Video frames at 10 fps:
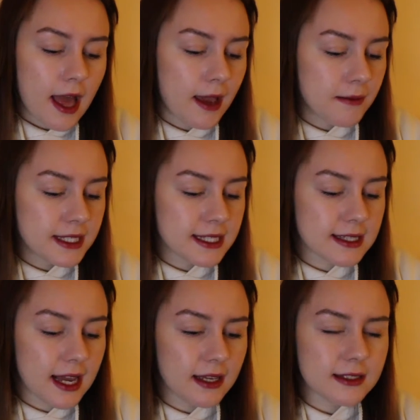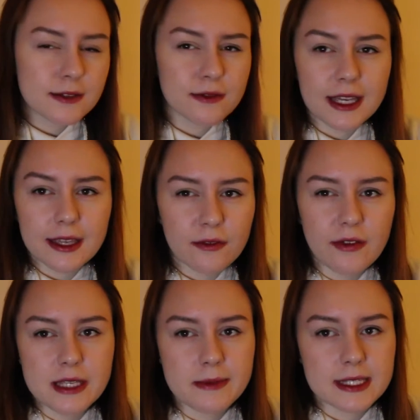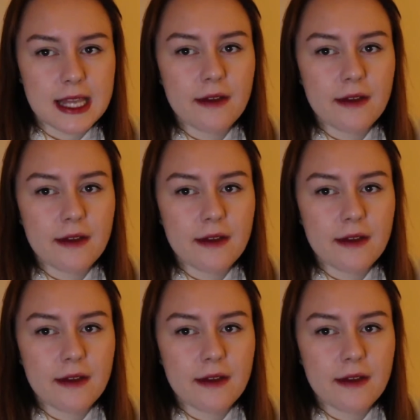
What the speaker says: This is kind of like a face mask.